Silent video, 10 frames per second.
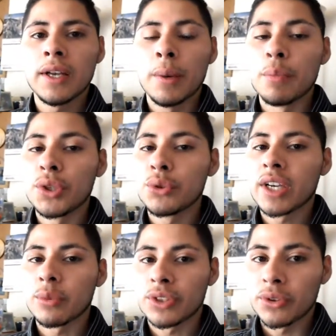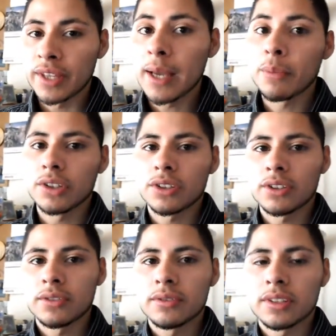but you can't return that
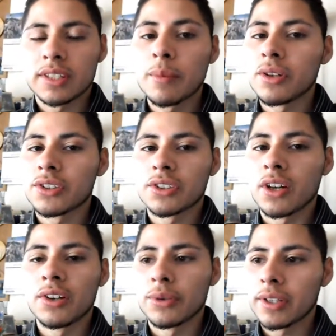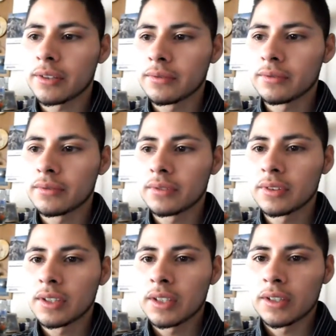monster, because that monster's gone already.
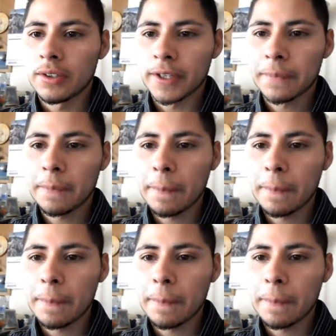Okay?